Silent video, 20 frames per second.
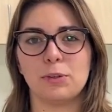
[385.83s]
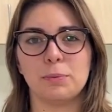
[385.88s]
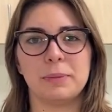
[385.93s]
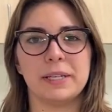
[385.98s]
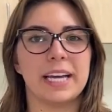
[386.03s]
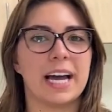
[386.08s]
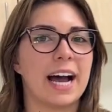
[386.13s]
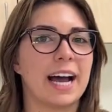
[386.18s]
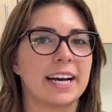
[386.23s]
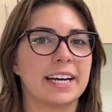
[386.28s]

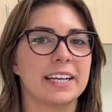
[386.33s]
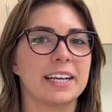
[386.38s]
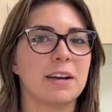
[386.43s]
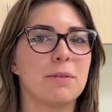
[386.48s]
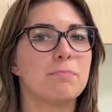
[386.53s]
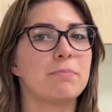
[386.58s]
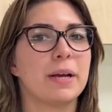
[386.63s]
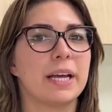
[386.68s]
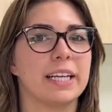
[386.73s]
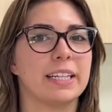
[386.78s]
be adding
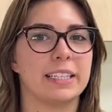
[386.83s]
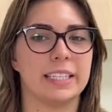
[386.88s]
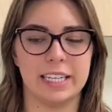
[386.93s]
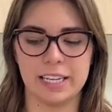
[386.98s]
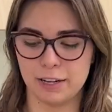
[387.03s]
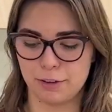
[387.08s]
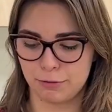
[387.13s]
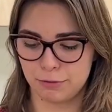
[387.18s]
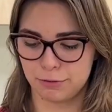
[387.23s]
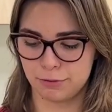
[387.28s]
a bay
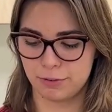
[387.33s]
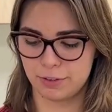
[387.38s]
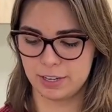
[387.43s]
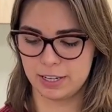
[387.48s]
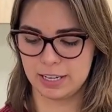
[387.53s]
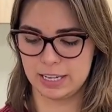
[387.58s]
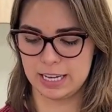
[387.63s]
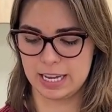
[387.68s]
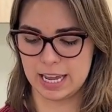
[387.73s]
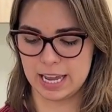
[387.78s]
leaf,
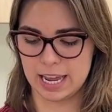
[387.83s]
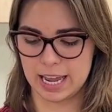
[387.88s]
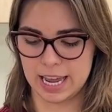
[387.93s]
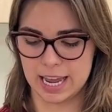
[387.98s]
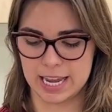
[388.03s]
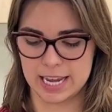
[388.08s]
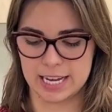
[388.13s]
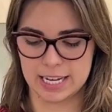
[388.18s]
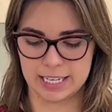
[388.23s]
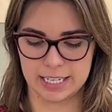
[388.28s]

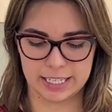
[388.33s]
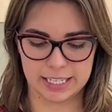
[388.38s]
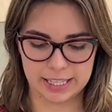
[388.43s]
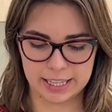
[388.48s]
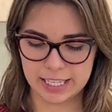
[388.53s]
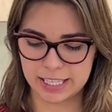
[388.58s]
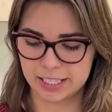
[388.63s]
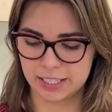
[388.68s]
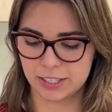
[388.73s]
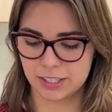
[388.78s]
and
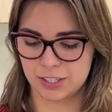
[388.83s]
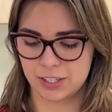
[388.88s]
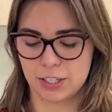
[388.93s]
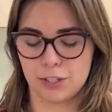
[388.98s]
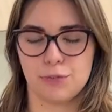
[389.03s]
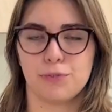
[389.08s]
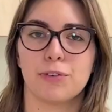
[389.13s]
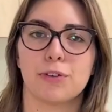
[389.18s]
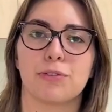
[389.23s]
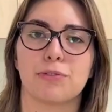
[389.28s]
this is
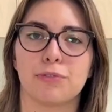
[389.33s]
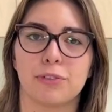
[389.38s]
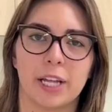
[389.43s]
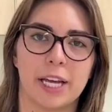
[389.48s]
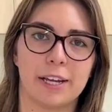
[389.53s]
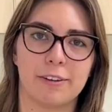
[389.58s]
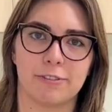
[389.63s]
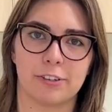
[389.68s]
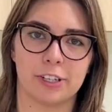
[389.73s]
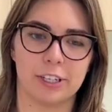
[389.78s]
just for
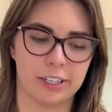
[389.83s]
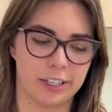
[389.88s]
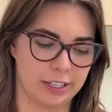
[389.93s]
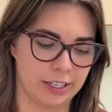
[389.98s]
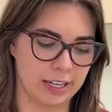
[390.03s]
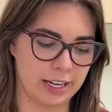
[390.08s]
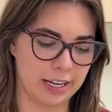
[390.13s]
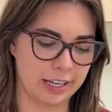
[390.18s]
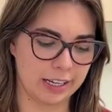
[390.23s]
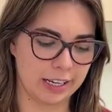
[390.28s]
flavor,
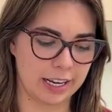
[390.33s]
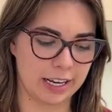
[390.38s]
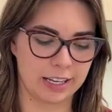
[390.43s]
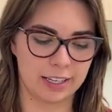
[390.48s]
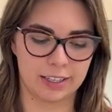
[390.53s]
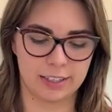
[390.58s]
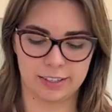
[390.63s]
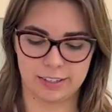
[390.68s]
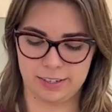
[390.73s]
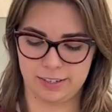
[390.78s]

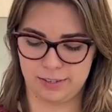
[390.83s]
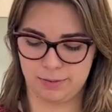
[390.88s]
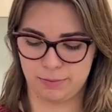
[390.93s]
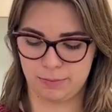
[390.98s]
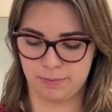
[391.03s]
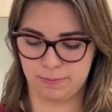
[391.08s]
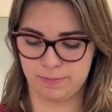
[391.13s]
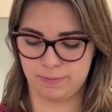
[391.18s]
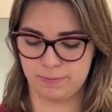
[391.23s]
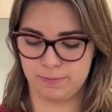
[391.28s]
and
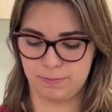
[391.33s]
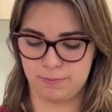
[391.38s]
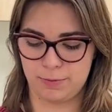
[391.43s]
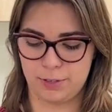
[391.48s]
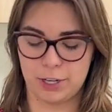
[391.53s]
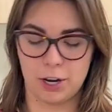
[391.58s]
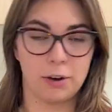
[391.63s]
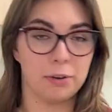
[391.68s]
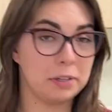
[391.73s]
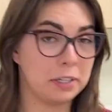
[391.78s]

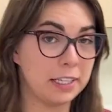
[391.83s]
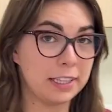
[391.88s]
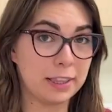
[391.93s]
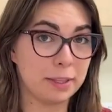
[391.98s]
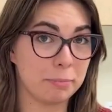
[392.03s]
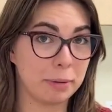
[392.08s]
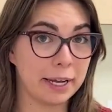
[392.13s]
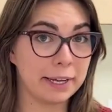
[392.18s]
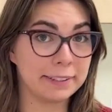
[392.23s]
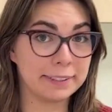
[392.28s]
don't eat
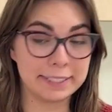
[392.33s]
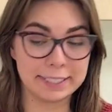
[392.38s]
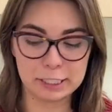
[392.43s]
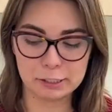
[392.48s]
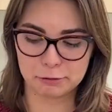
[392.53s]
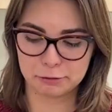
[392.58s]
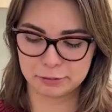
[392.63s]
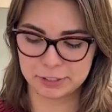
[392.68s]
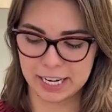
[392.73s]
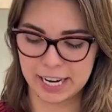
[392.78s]
the bay
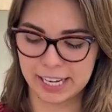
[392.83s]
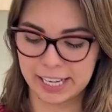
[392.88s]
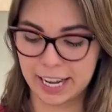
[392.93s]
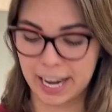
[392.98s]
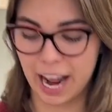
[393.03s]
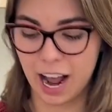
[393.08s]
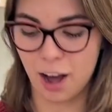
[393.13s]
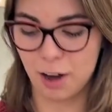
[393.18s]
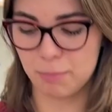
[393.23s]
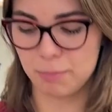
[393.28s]
leaf. Take
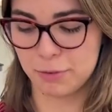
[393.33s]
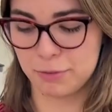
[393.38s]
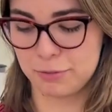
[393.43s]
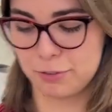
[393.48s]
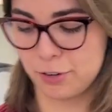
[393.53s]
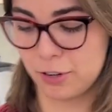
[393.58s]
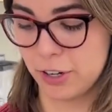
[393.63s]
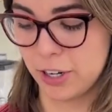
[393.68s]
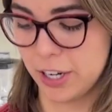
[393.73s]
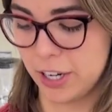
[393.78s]
it out
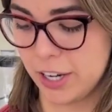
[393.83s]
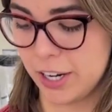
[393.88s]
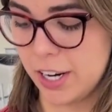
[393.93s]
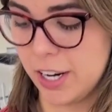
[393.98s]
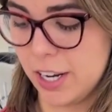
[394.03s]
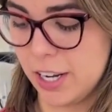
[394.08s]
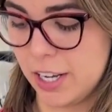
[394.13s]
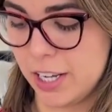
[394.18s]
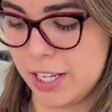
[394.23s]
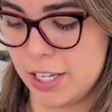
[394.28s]
before
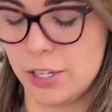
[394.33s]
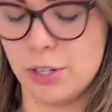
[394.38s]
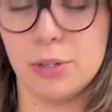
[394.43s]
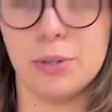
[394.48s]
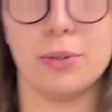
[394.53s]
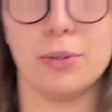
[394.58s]
you